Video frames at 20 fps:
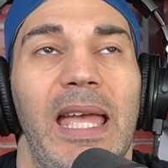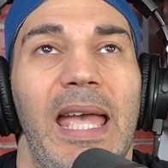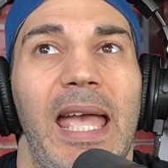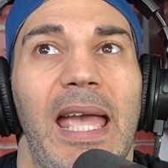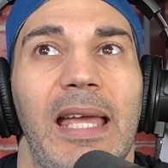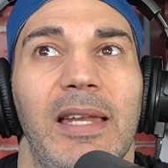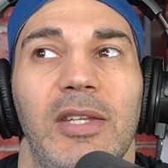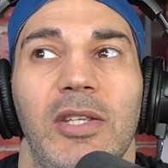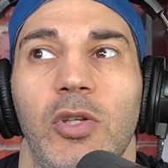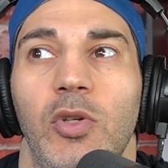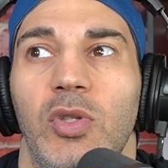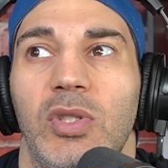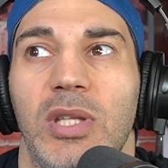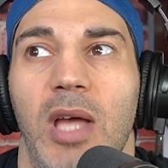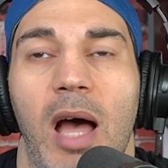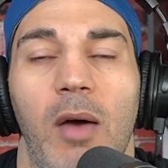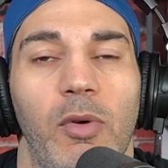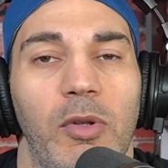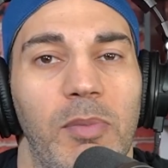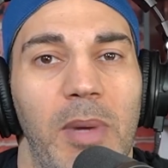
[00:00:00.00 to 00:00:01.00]
And you
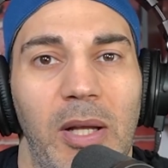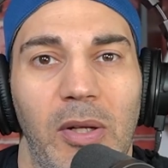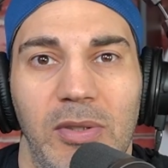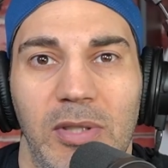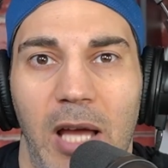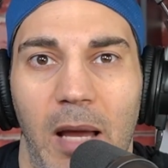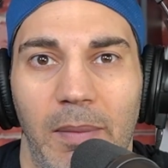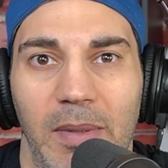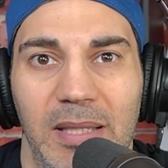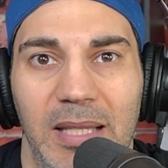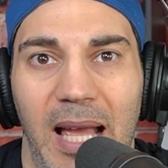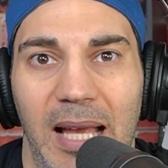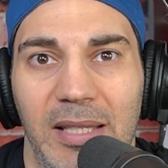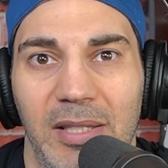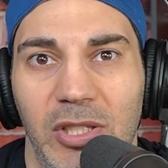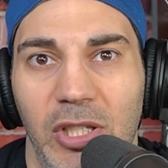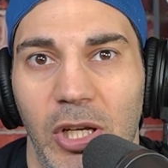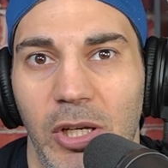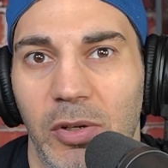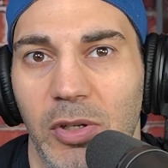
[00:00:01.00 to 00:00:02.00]
saw it with Michael Thomas
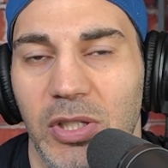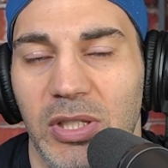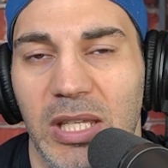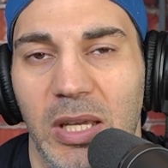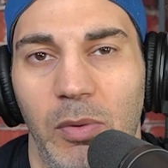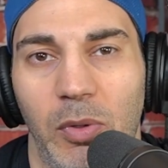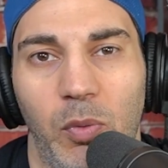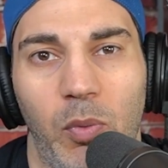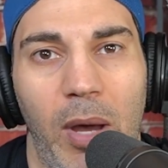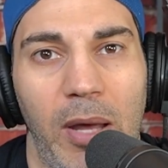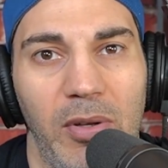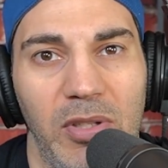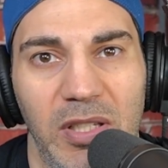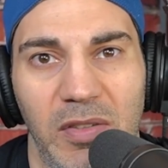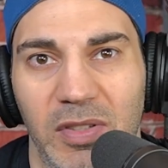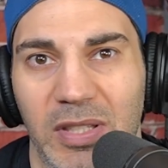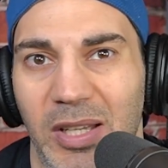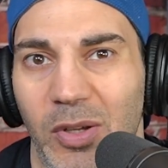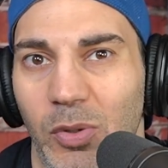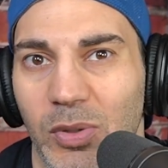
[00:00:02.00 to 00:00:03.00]
last year. You see it with wide
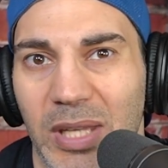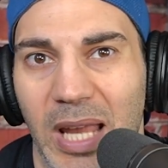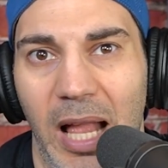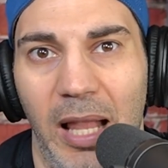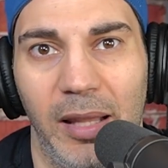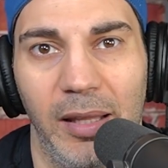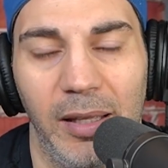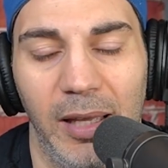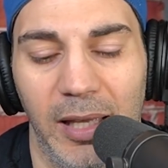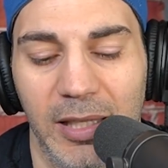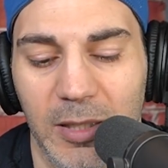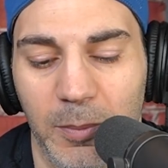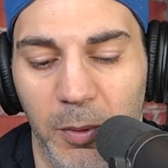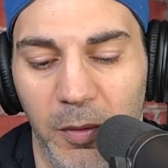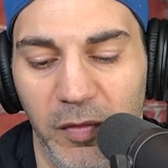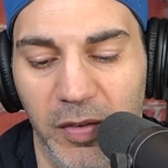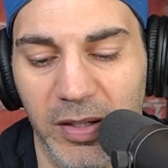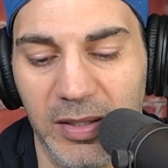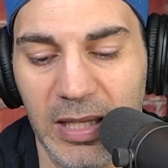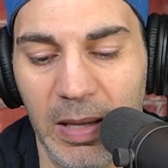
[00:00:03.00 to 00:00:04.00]
receivers like Odell as a
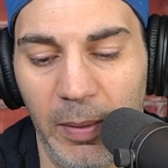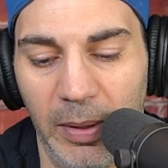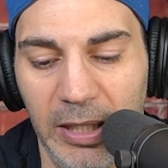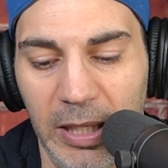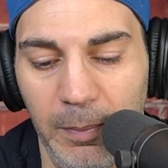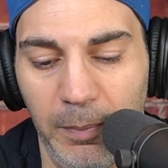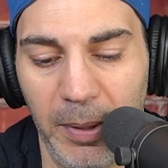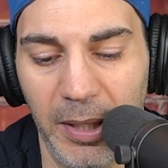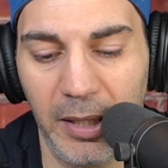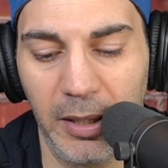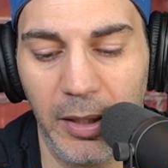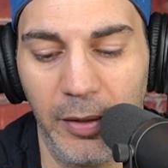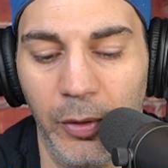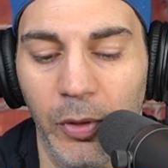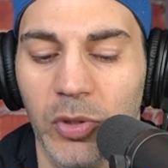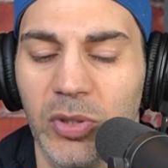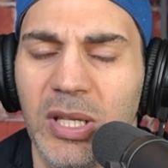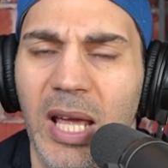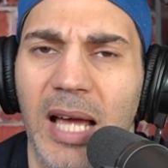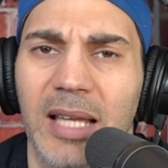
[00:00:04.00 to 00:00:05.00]
perfect example. I keep picking on
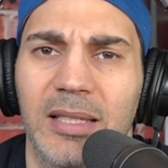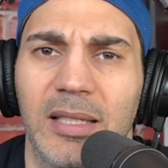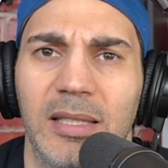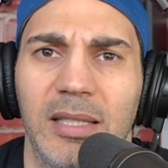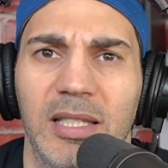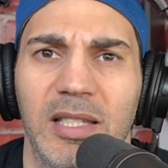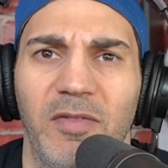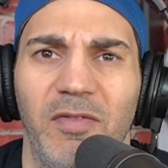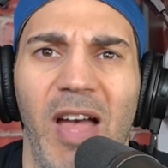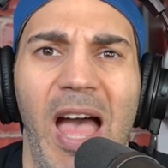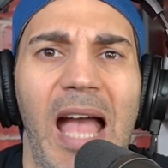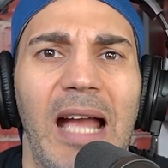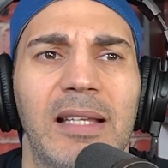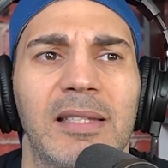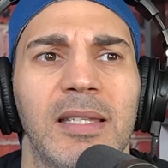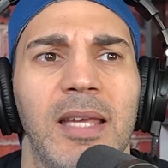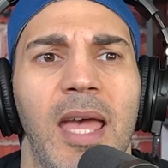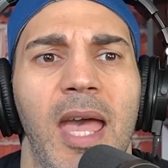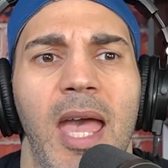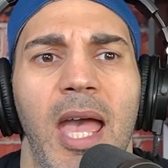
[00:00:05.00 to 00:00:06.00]
those guys because it's
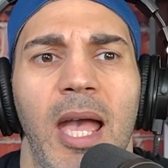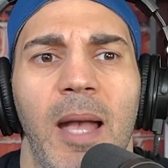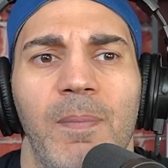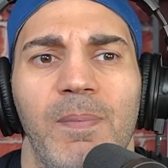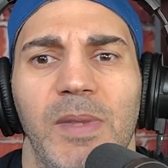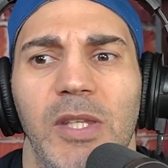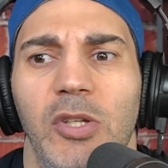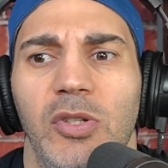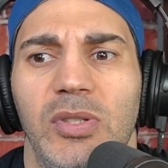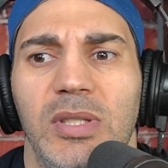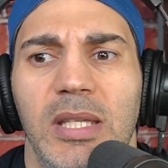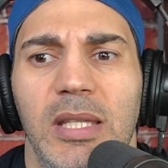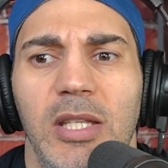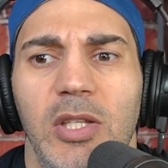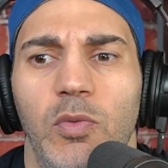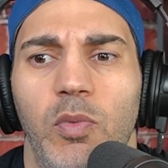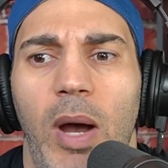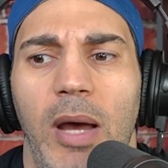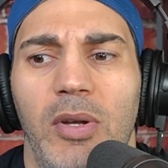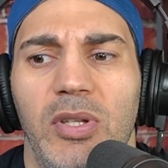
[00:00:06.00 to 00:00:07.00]
facts. You see
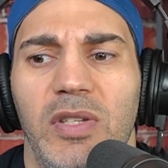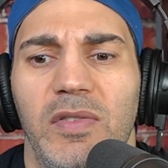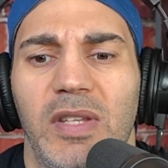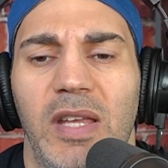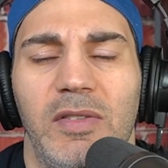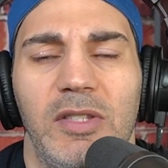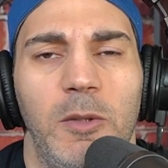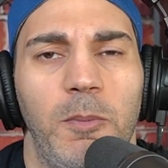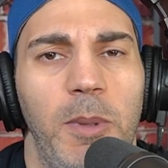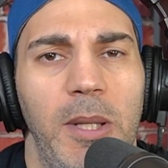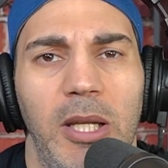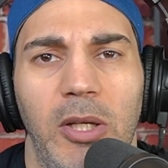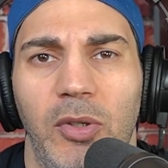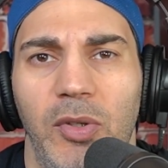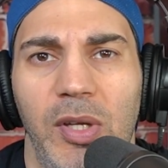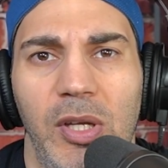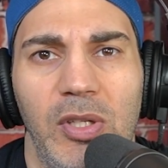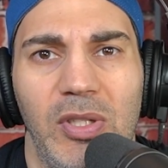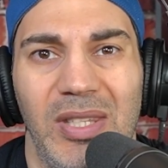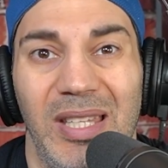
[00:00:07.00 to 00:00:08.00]
these wide receivers have these
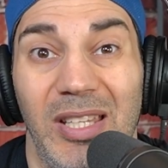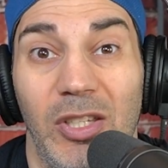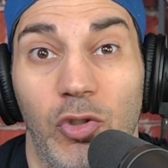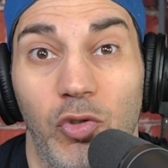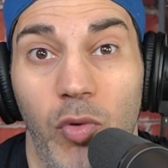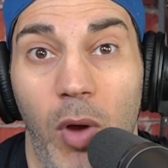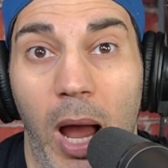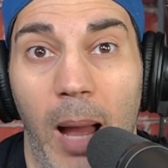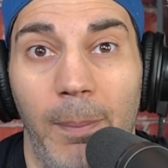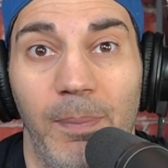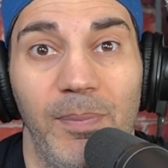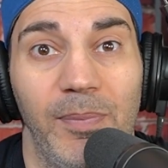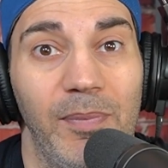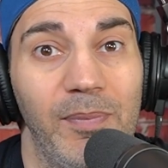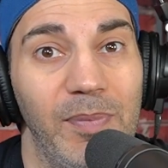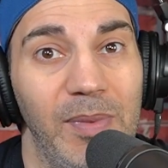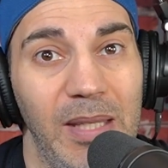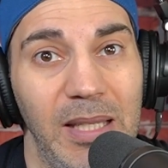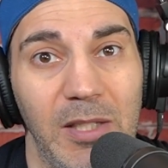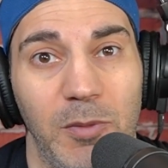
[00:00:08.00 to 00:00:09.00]
pinnacle years and they drop.
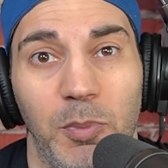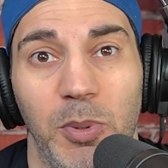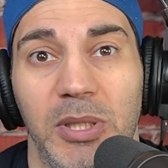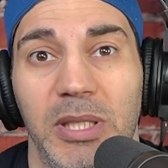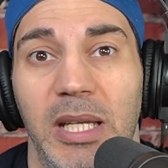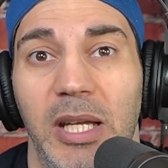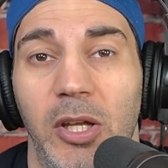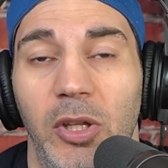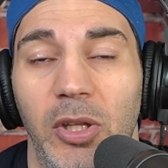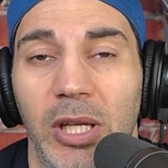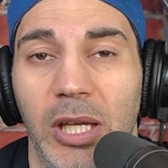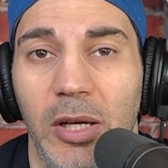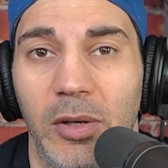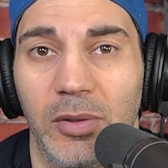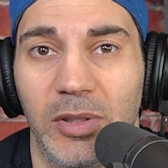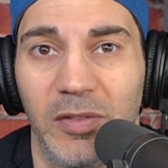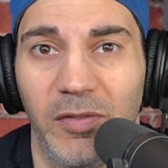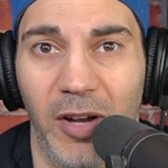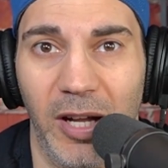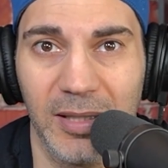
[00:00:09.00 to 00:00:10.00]
This particular year,
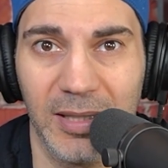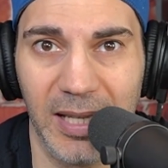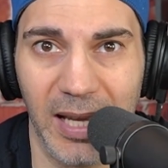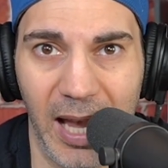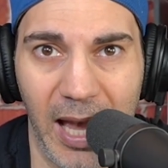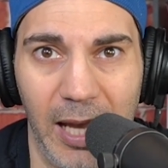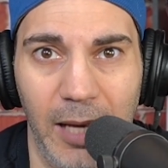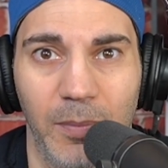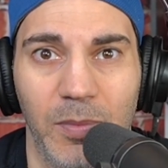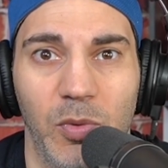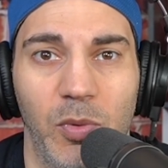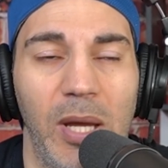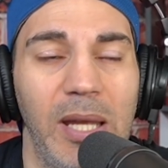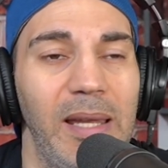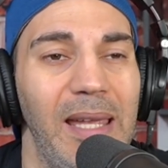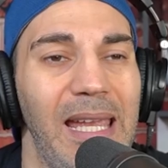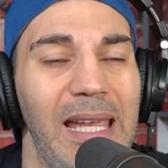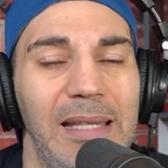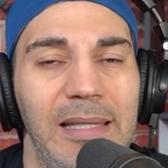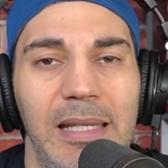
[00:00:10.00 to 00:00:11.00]
Devontae Adams,
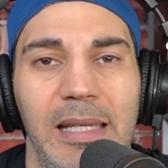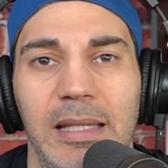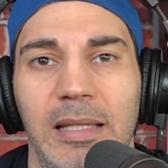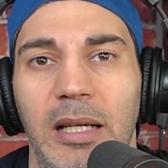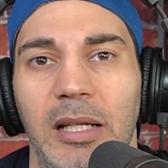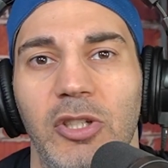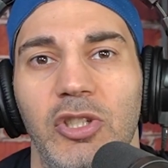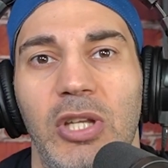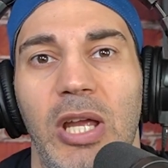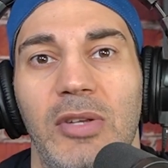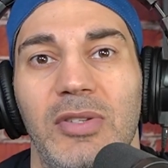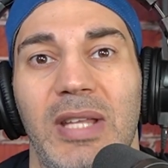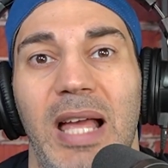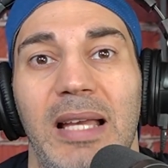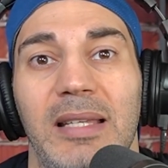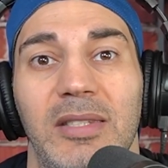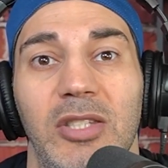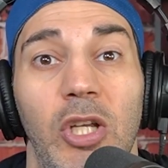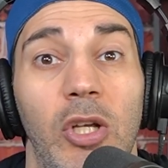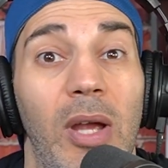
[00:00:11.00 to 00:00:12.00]
right? 18 touchdowns
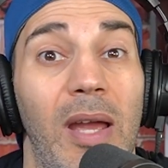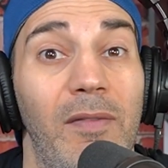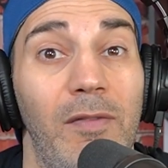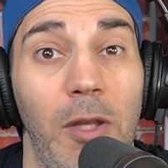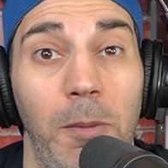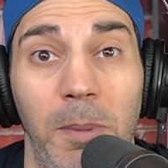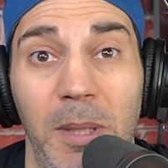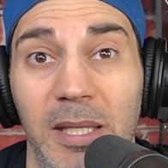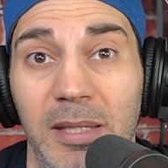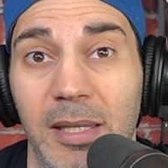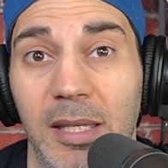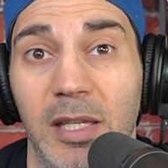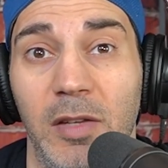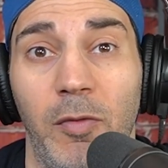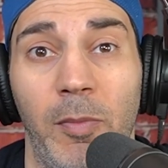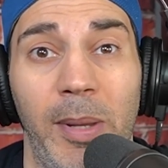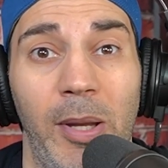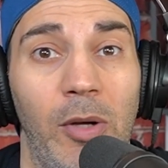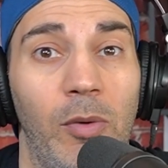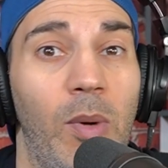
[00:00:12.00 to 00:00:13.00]
last year, MVP season
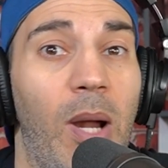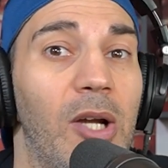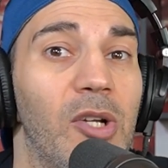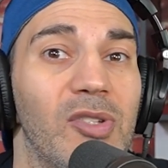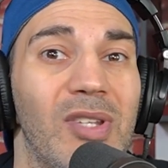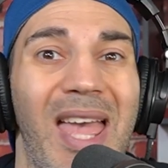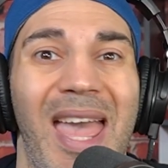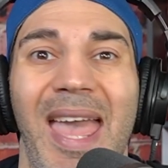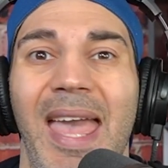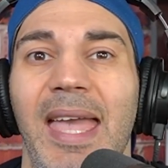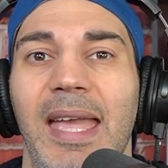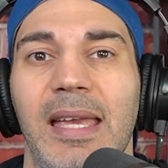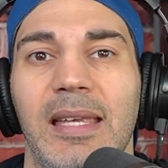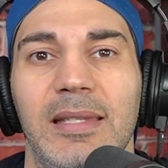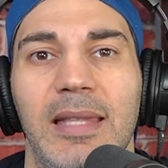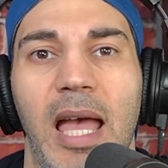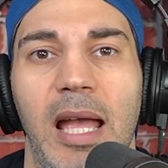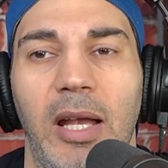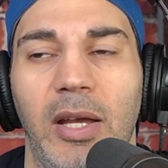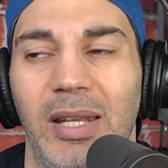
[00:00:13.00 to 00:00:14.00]
from Aaron Rodgers.
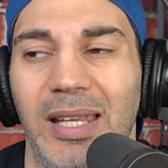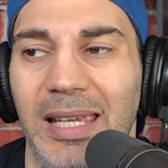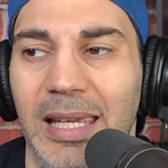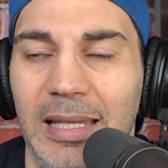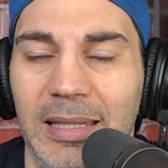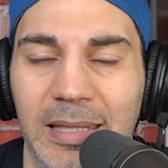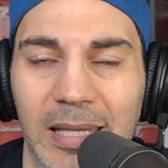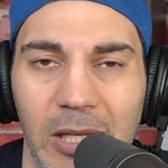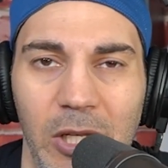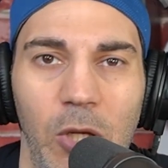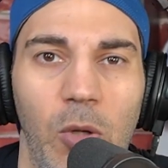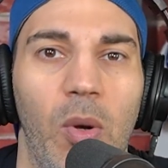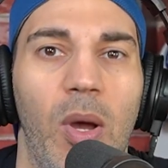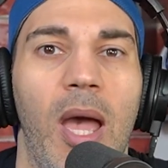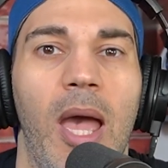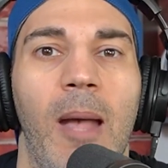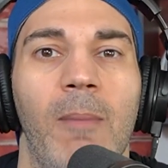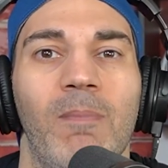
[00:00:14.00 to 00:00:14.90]
Is that going to continue?